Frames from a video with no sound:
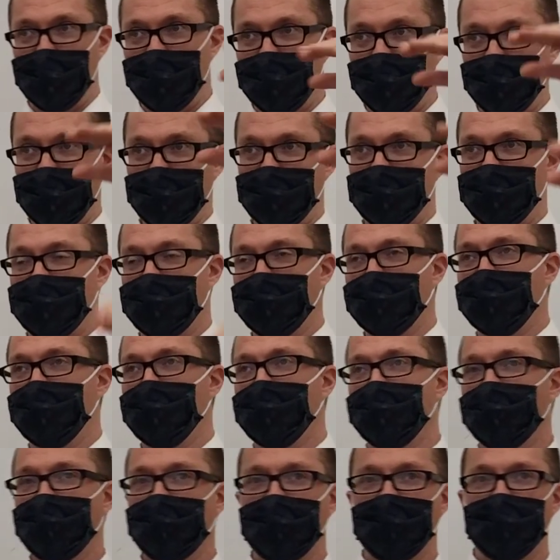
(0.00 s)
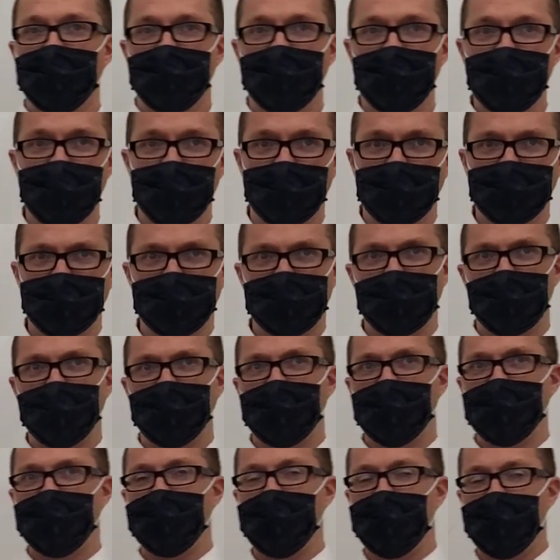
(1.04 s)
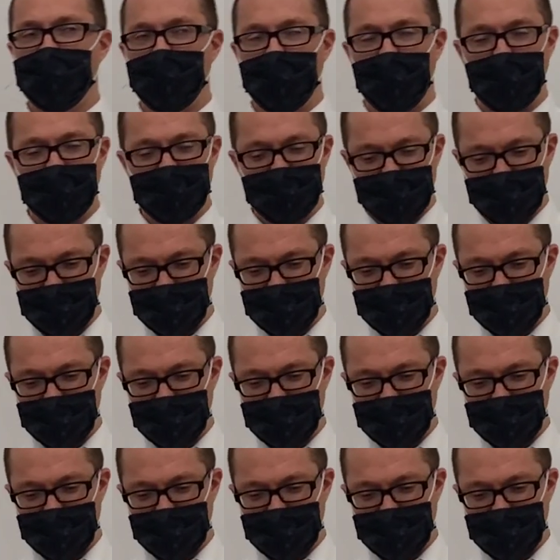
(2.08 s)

in this field. So what they did was,